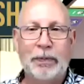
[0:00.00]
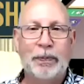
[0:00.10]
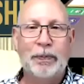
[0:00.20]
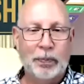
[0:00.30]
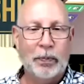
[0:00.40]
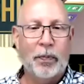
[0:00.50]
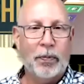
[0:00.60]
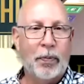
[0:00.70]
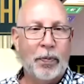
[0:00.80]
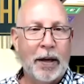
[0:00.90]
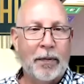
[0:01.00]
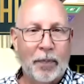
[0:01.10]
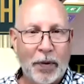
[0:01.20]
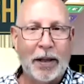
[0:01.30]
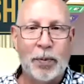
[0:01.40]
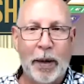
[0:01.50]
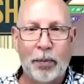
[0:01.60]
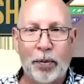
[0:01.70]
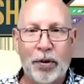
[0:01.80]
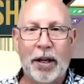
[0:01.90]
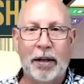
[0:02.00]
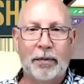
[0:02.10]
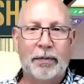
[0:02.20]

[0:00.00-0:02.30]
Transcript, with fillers: Yeah, thank you. Thanks, Matt. Appreciate it.